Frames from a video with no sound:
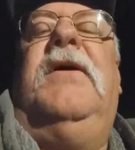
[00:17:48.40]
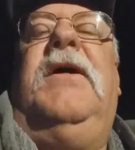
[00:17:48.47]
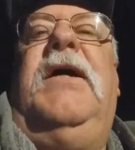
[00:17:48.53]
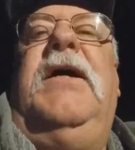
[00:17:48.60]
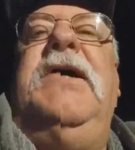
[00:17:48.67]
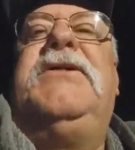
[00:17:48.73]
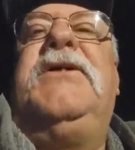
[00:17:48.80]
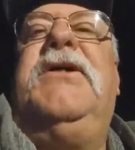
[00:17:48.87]

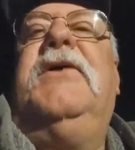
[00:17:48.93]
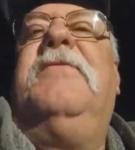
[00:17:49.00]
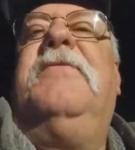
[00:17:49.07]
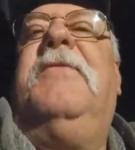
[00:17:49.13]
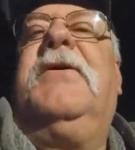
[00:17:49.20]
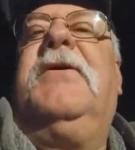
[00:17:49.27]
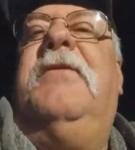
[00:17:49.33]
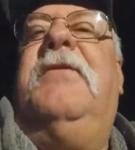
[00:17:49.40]
hey, John,
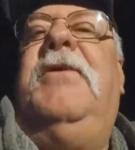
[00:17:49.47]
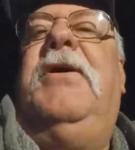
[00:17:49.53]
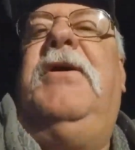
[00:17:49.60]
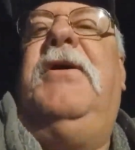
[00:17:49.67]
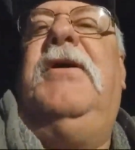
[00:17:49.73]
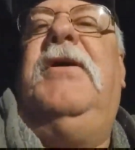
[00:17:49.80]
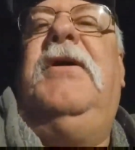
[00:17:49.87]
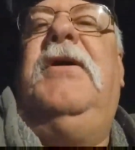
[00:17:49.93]
welcome.
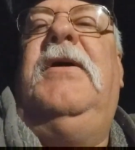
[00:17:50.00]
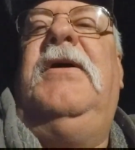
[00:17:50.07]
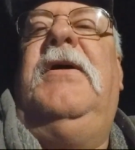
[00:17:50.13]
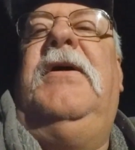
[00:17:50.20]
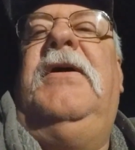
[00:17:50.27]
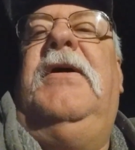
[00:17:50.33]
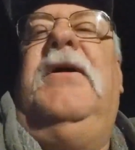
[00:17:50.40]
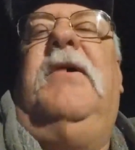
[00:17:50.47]

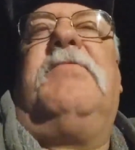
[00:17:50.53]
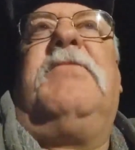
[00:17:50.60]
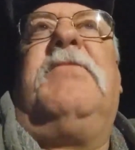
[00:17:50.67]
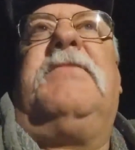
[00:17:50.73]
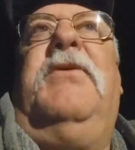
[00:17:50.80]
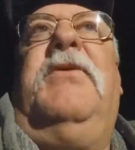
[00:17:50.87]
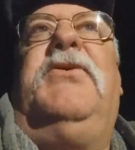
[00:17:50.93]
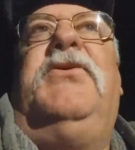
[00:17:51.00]
I'm not
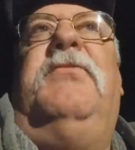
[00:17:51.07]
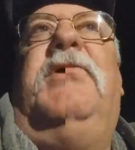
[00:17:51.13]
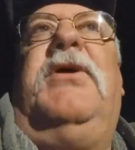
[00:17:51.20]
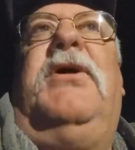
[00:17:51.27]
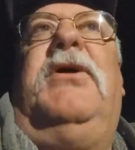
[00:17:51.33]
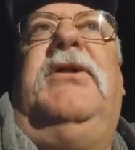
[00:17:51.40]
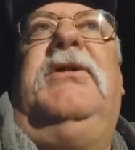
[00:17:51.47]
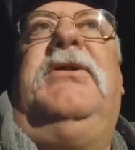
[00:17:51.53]
supposed to, but
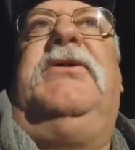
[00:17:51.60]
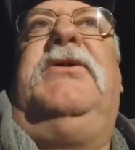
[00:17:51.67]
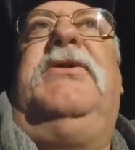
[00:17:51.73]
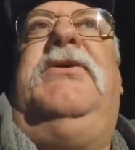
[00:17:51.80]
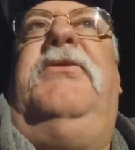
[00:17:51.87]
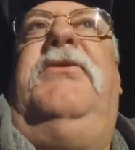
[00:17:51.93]
I'll listen to.